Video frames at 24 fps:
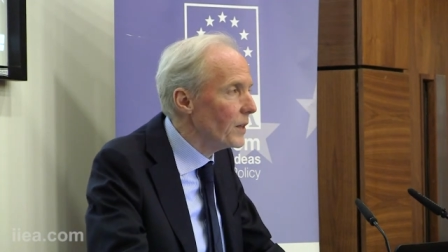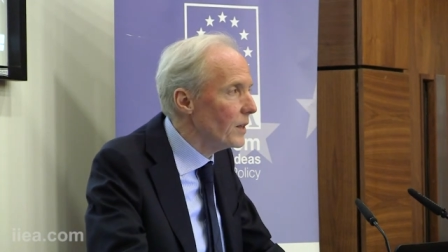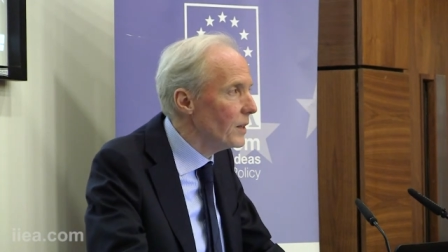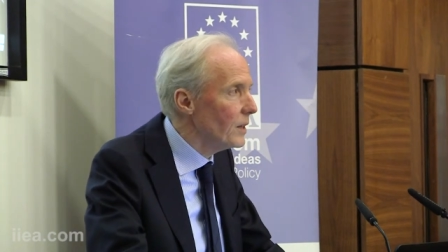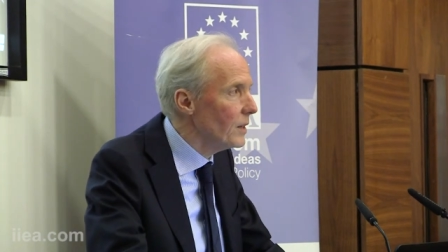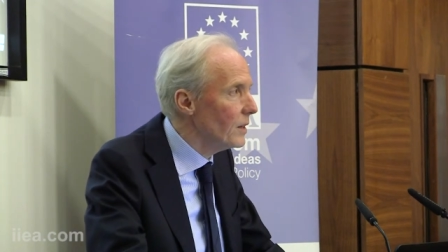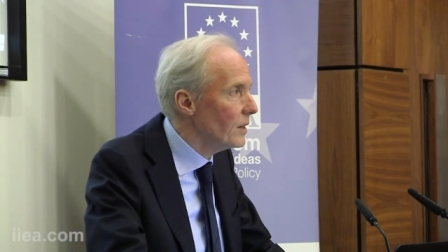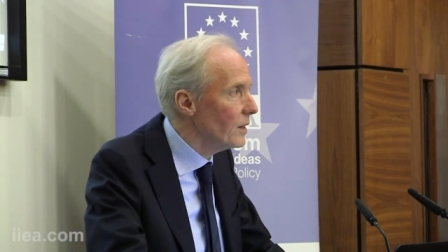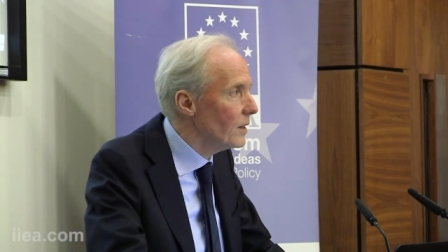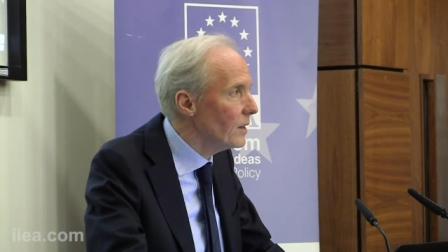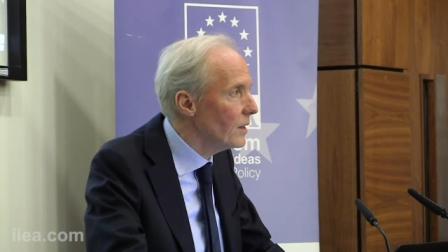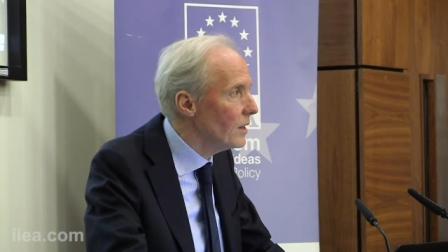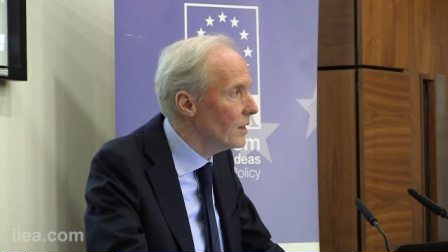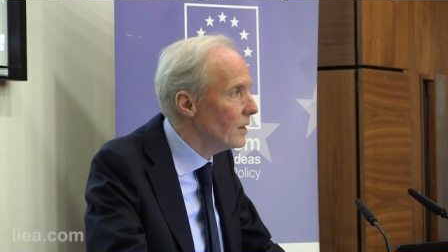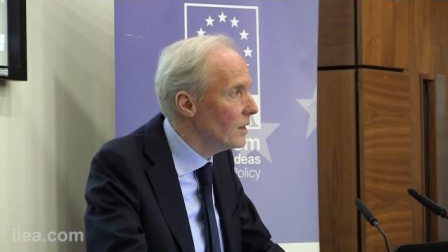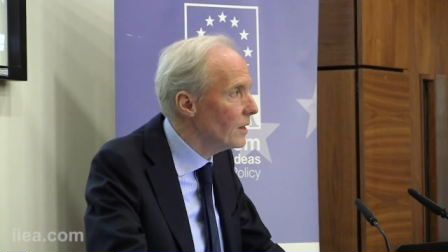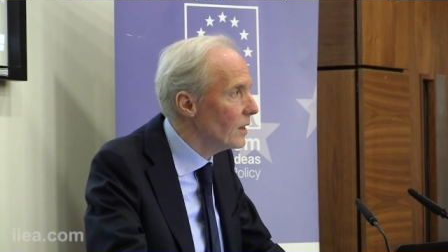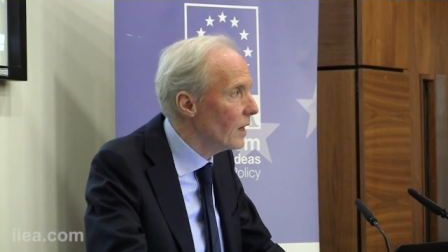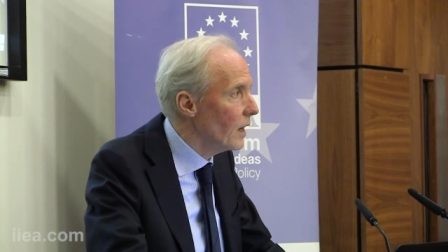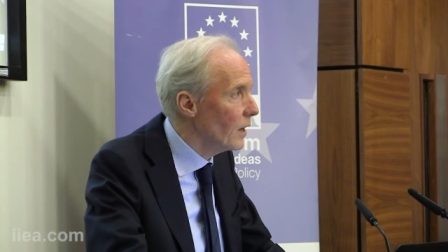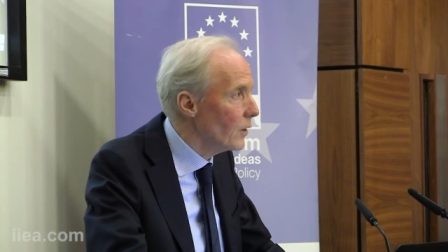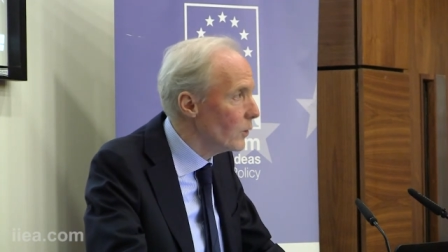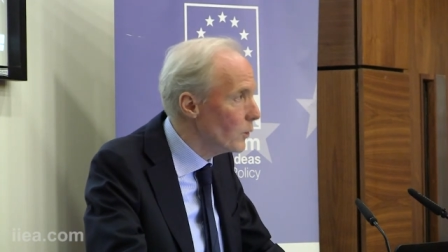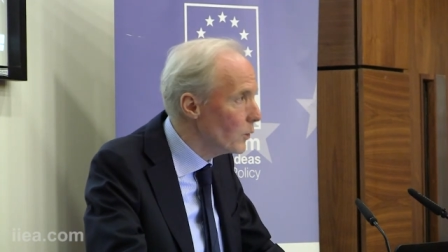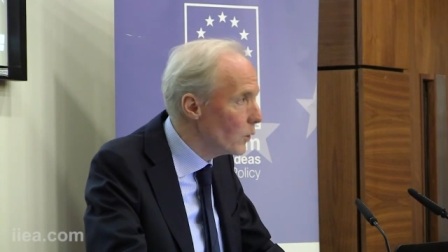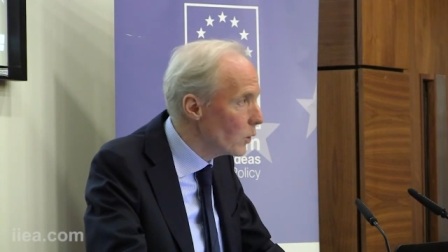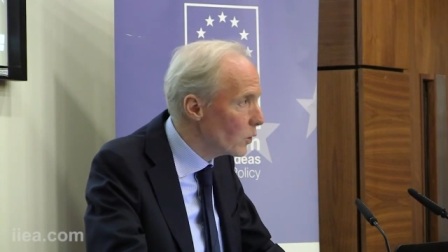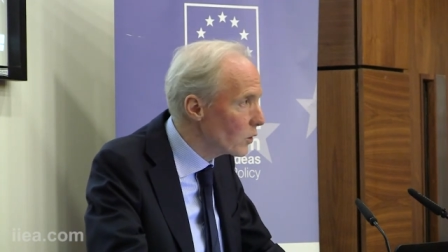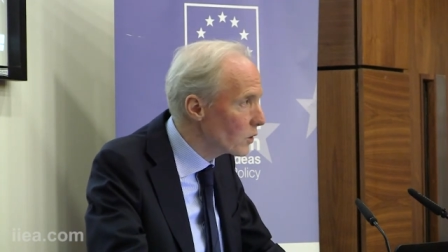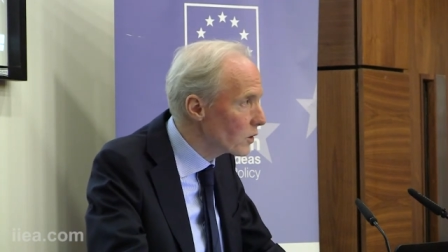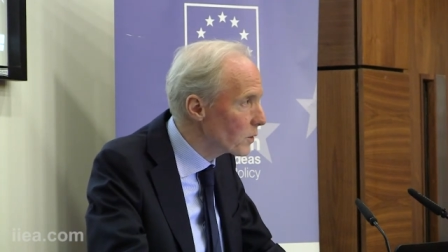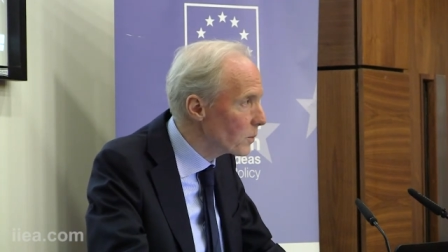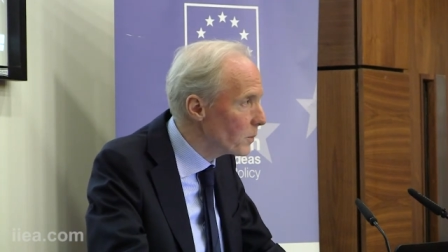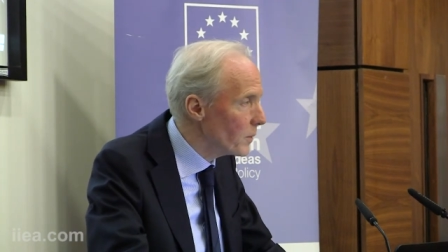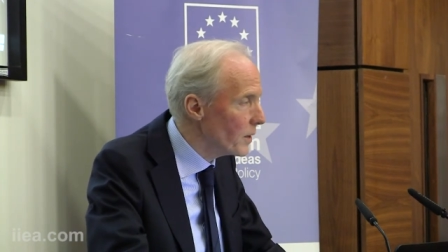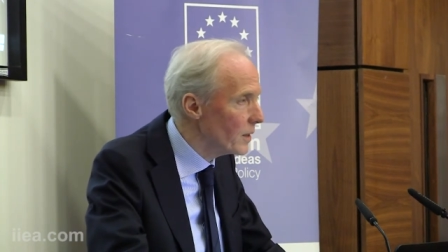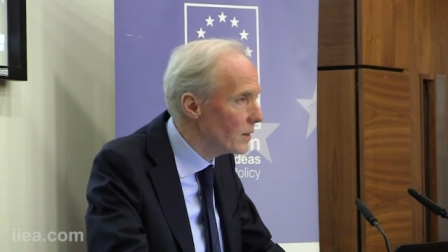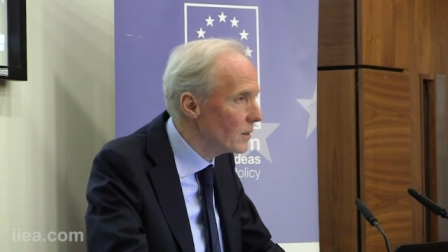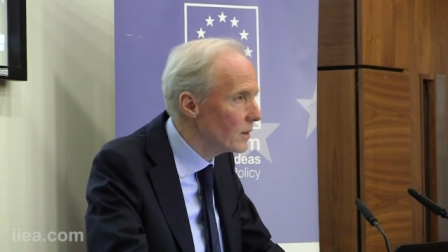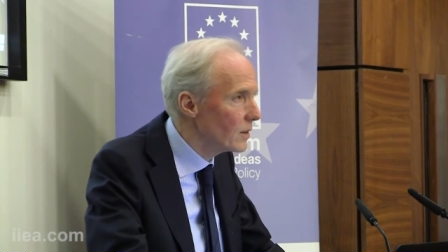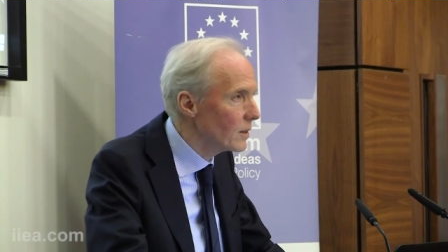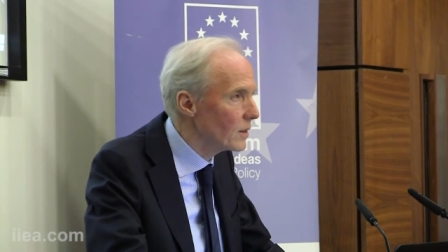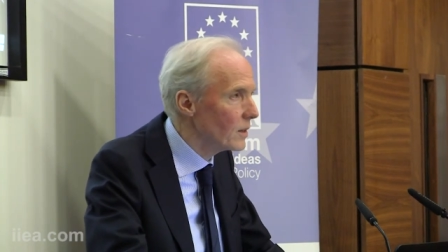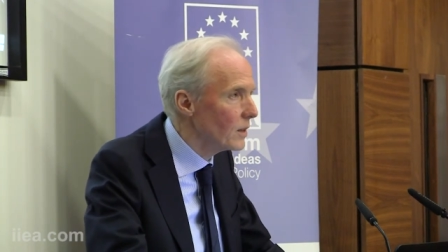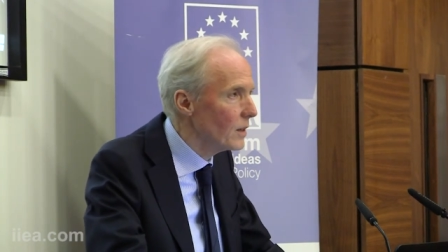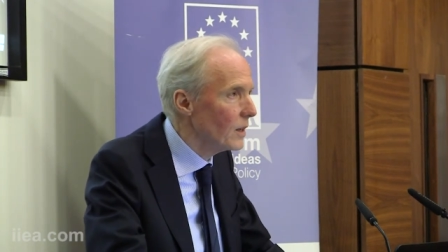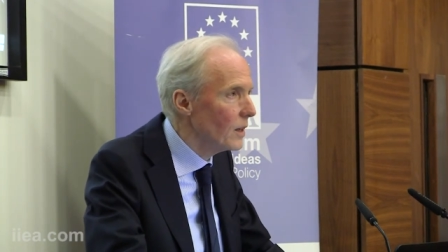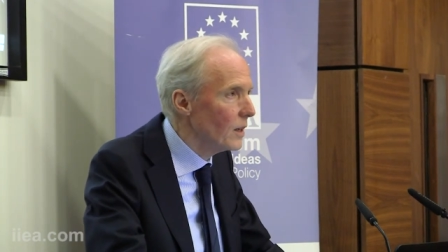in the endorsement
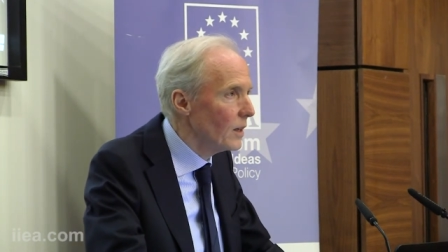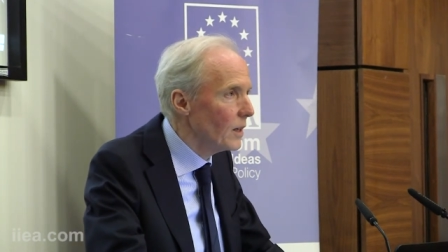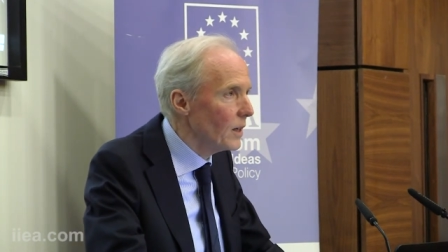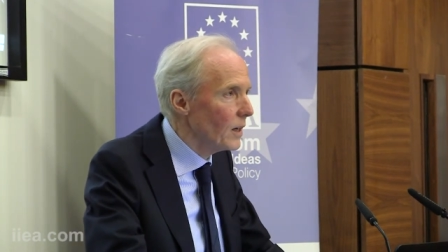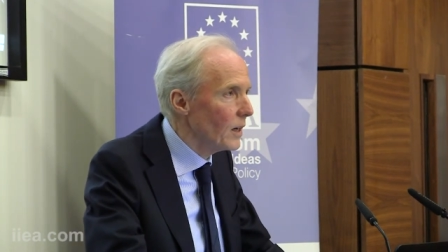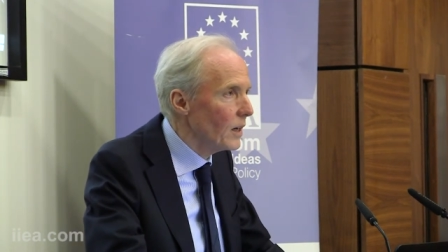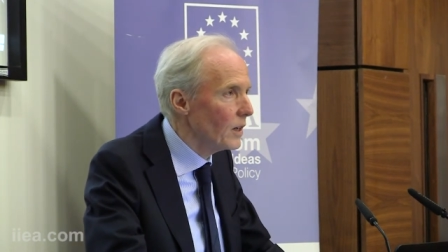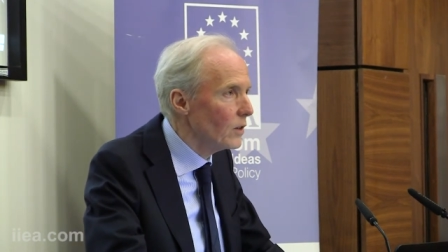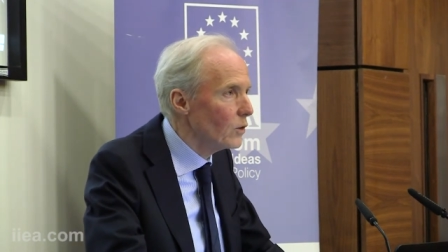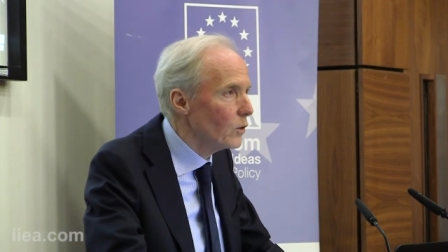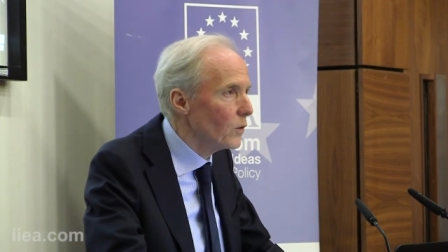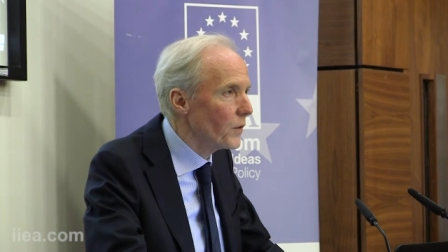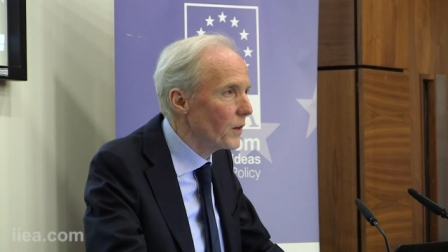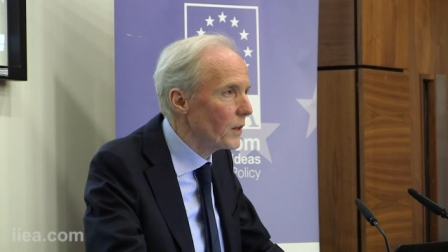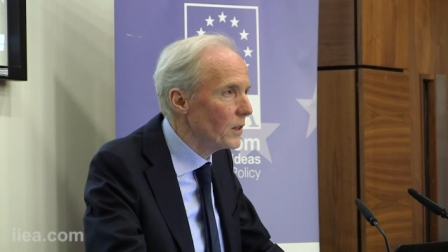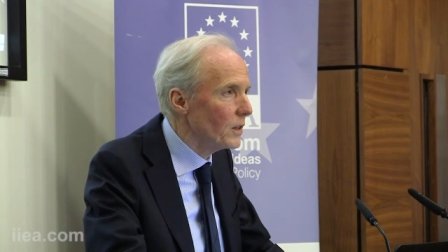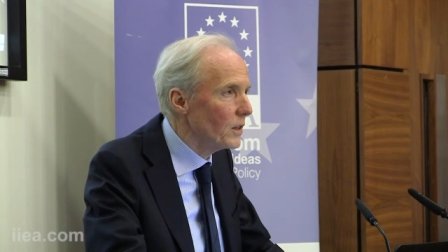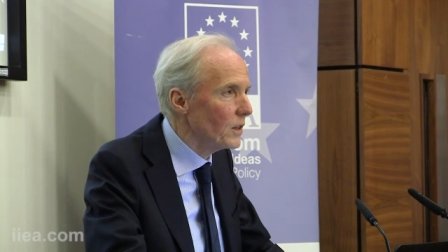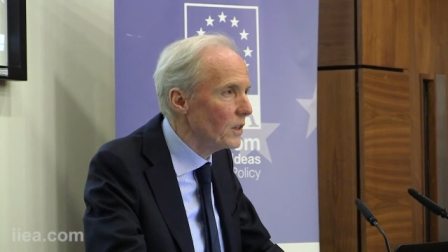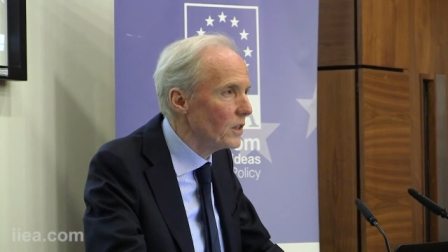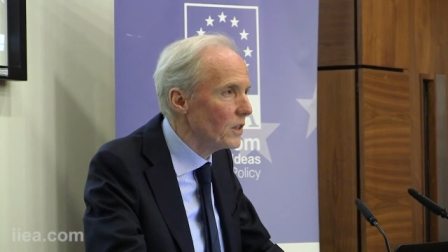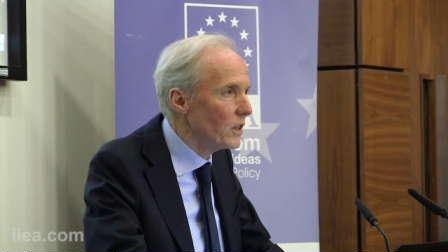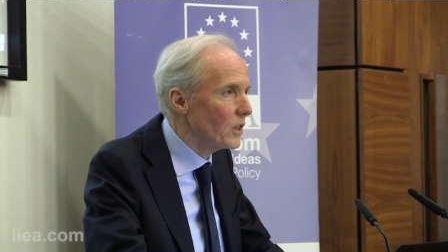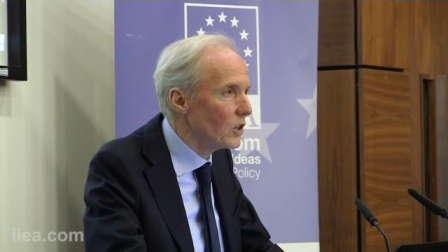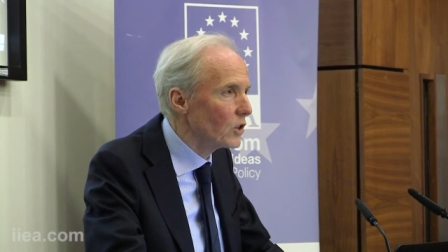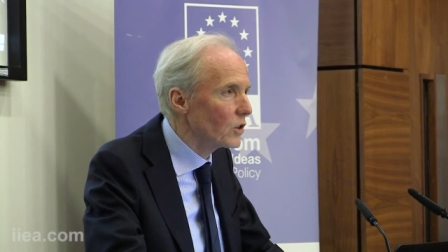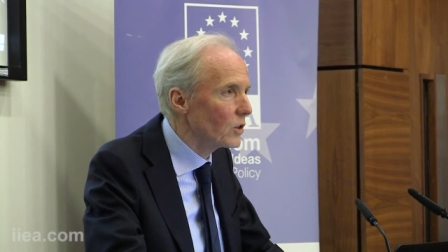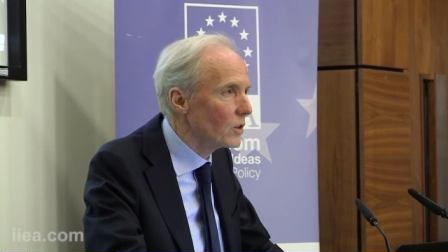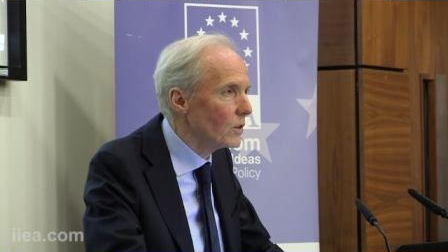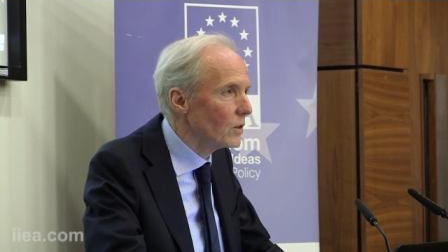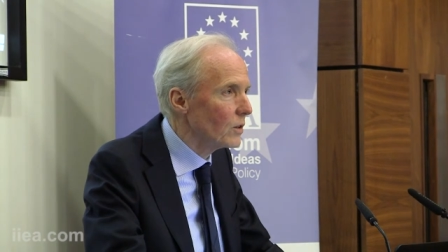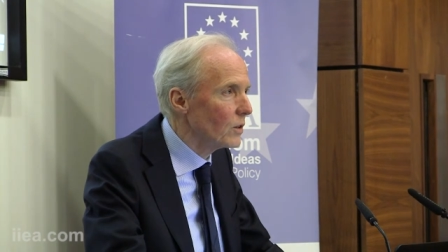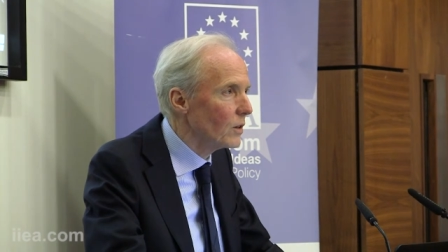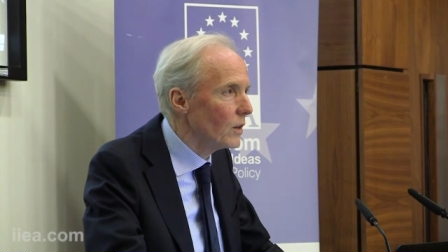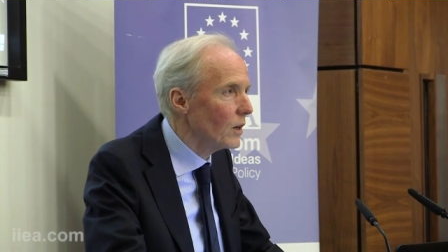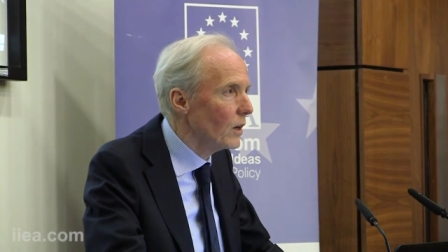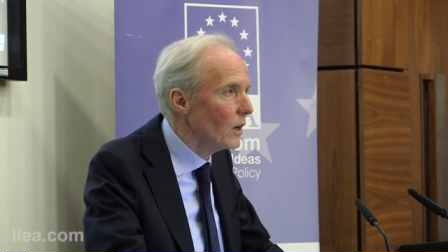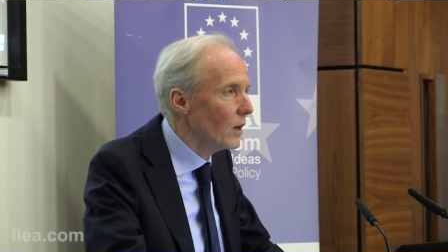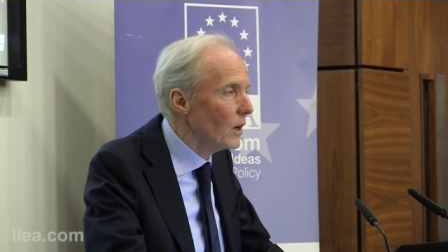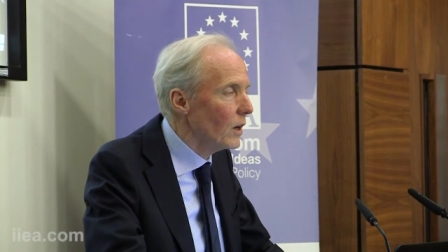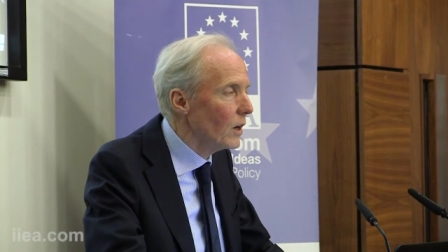and the finalization